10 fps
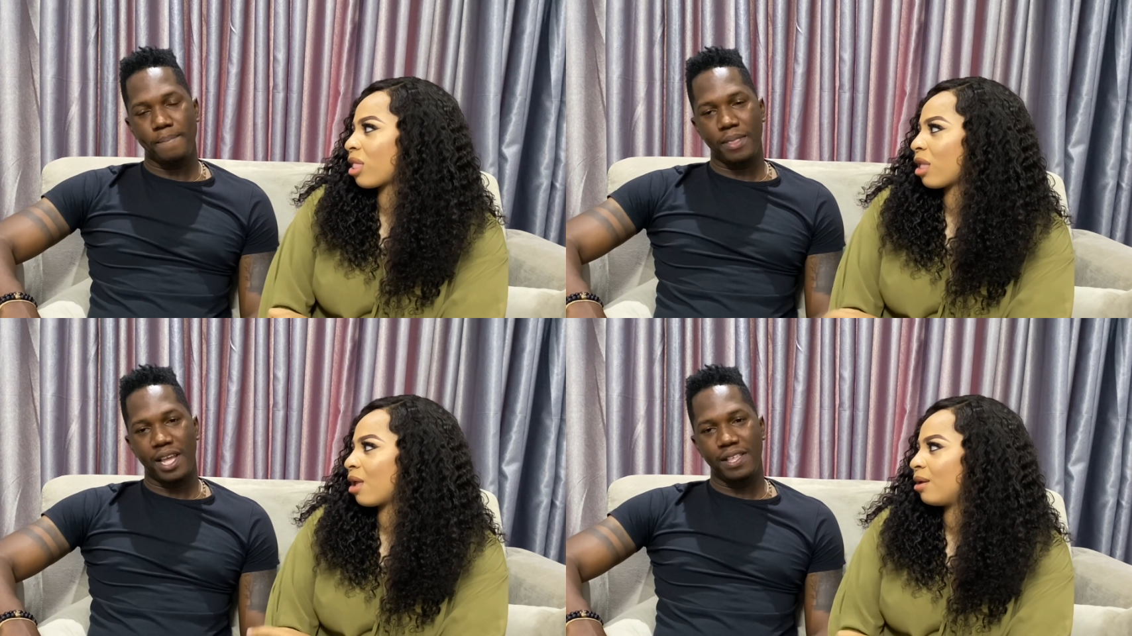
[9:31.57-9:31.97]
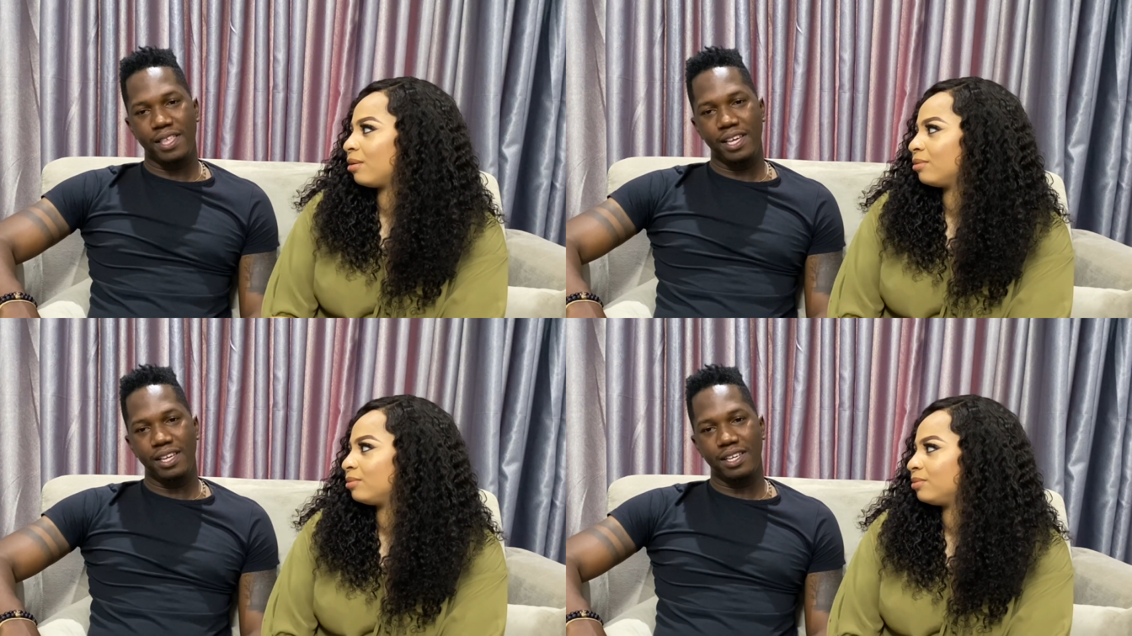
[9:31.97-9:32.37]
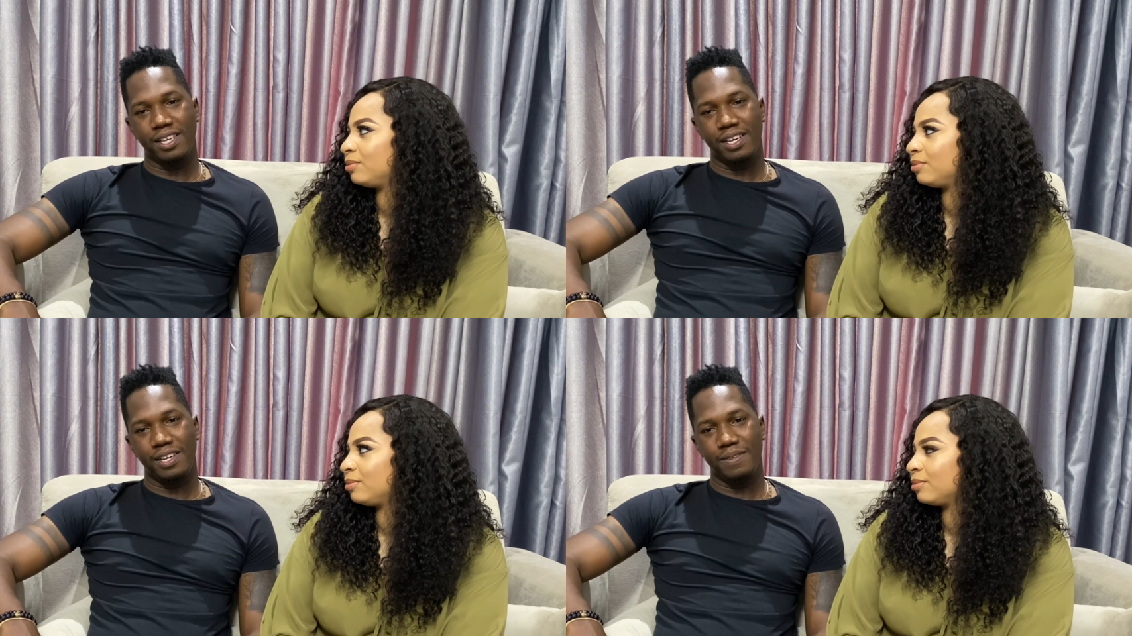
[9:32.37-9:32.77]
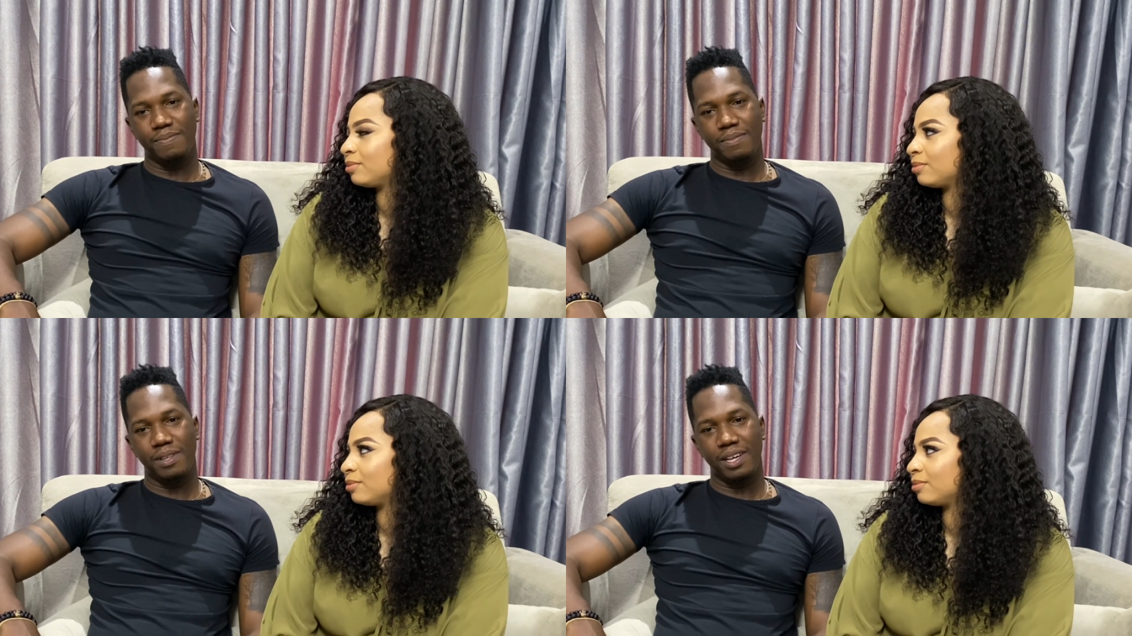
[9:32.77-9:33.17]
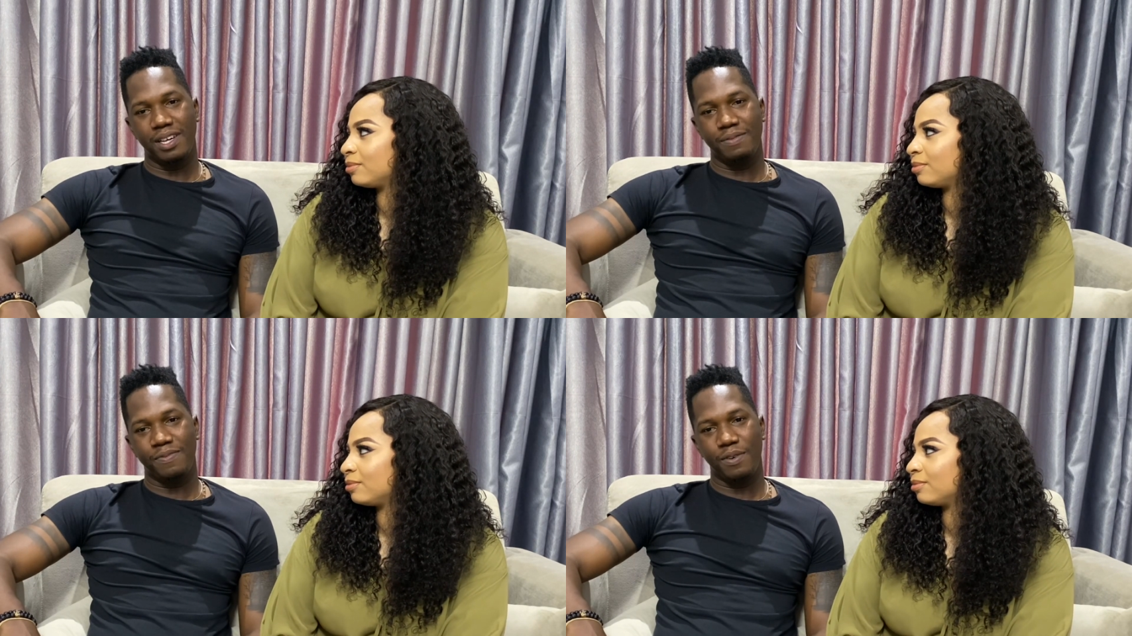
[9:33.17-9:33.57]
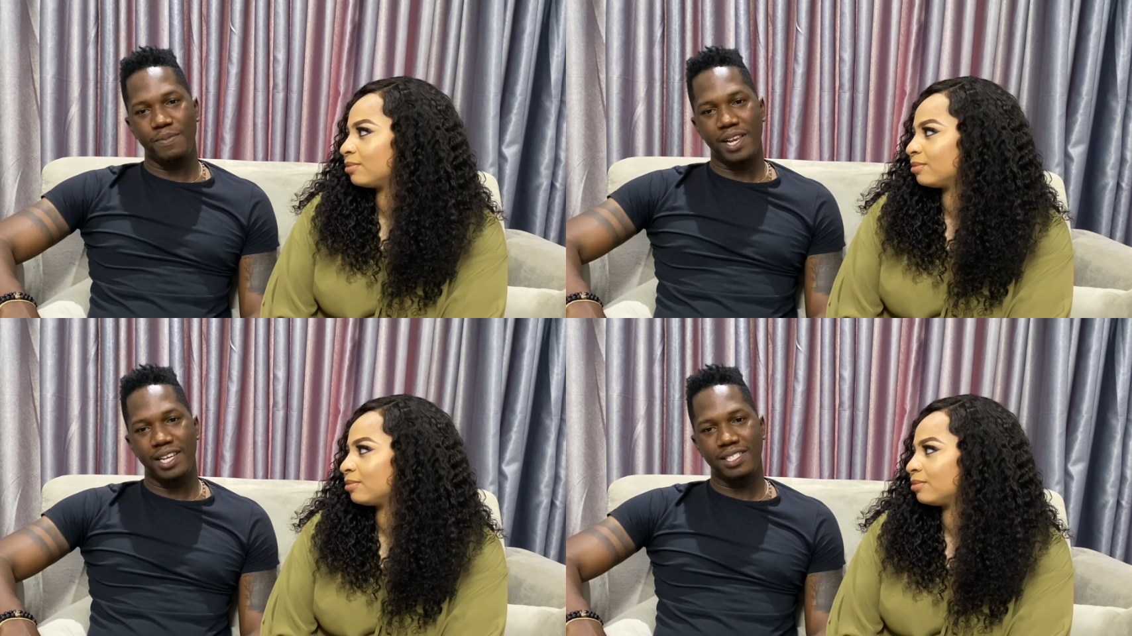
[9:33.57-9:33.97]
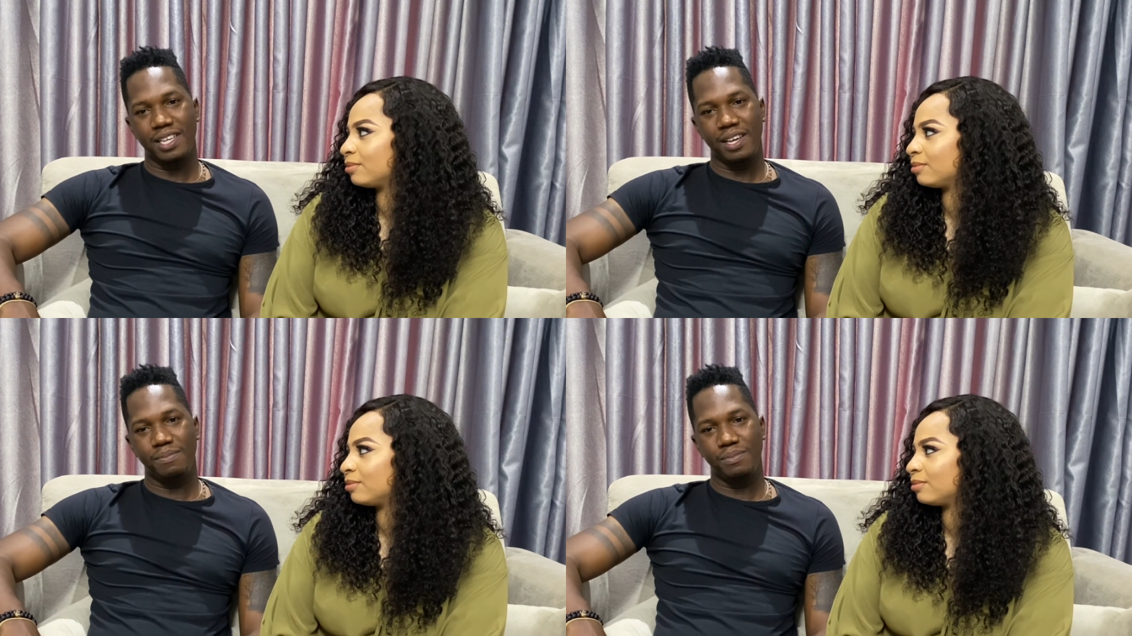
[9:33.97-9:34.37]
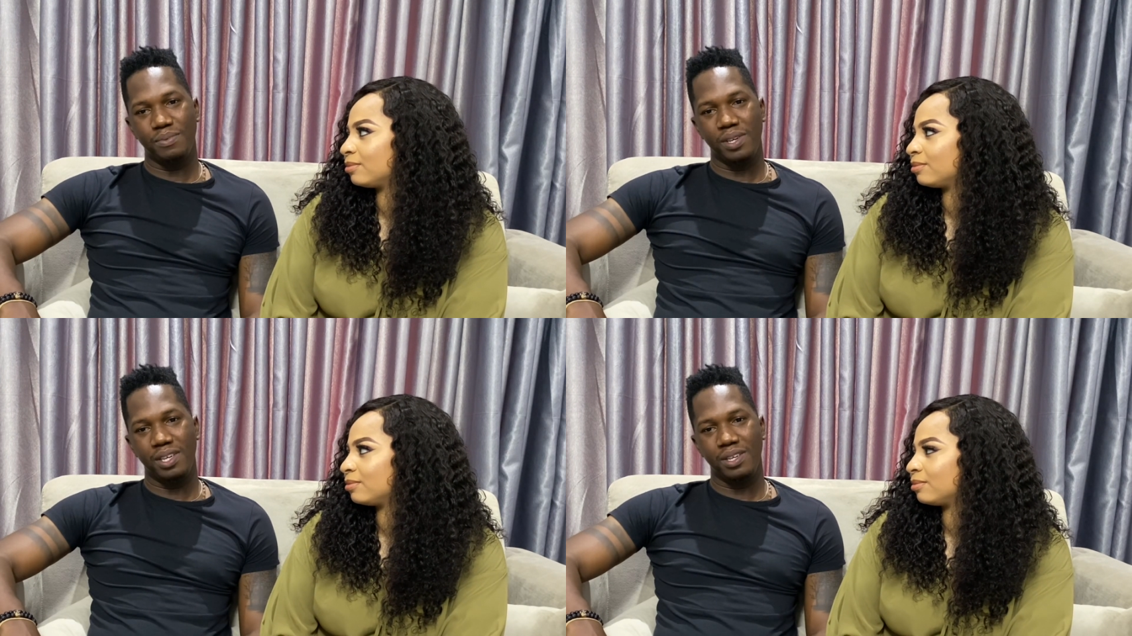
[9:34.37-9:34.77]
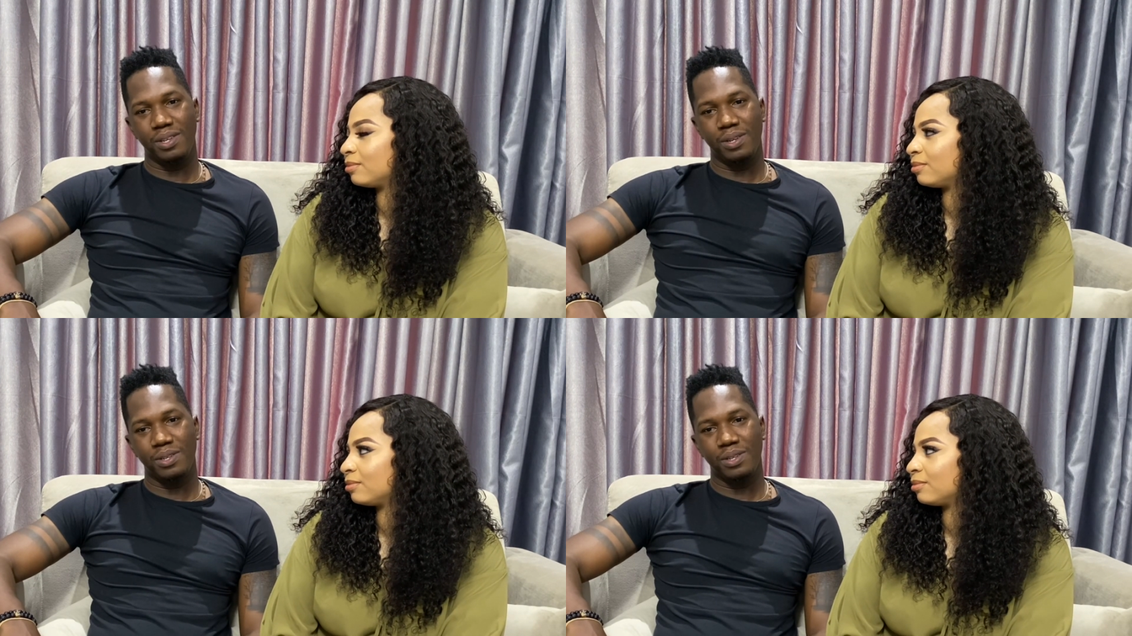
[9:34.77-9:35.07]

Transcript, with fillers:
Speaker 1: I think um, from last time we